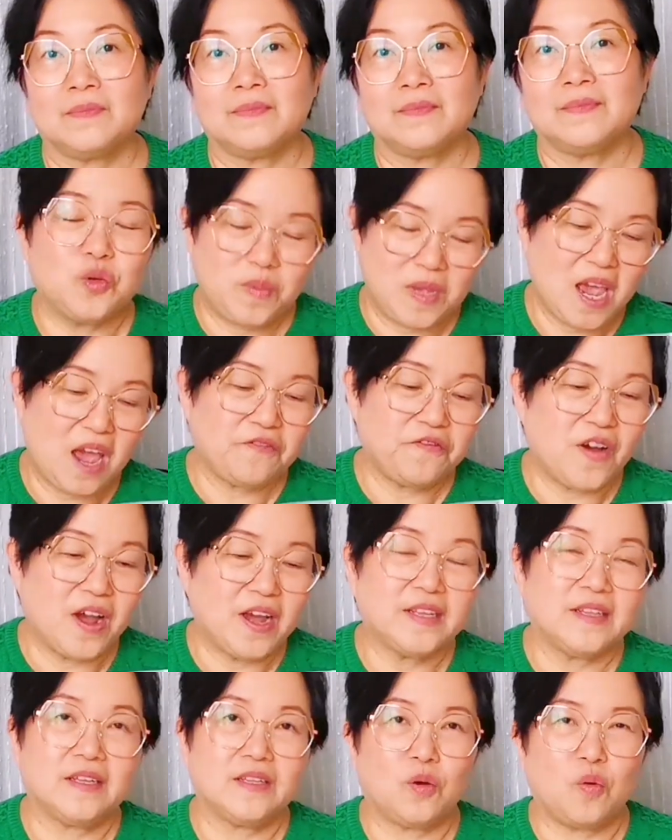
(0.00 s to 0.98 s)
To me, I
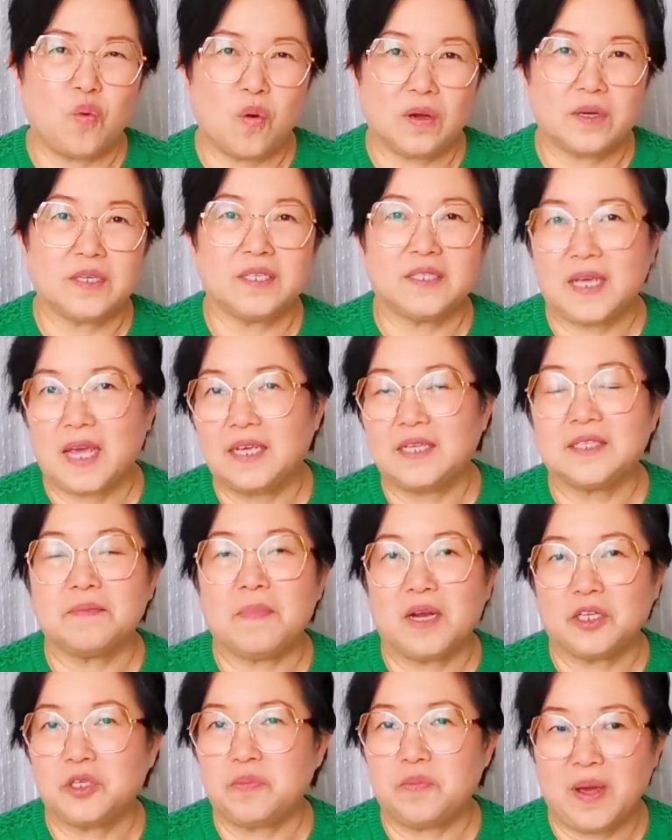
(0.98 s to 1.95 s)
find that the water tastes
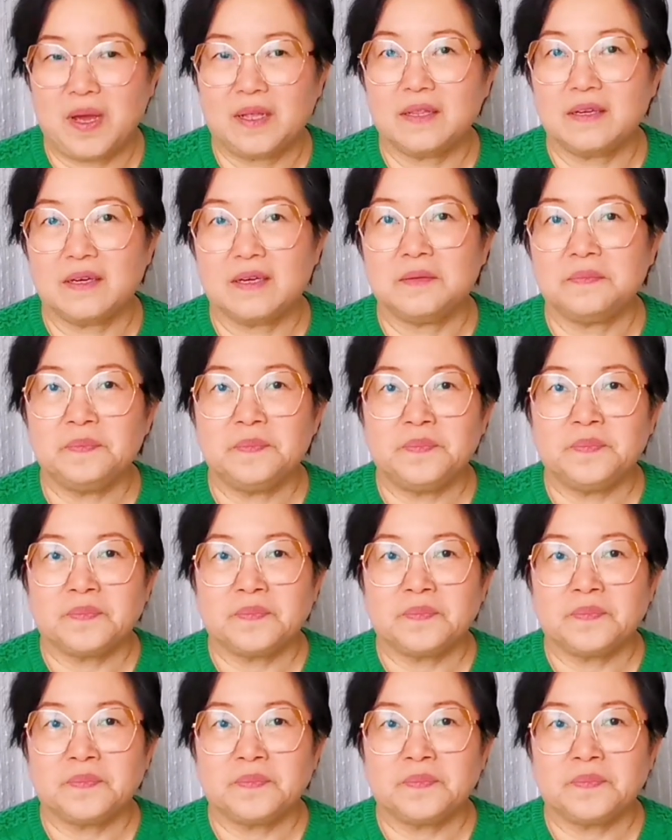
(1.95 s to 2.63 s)
much better.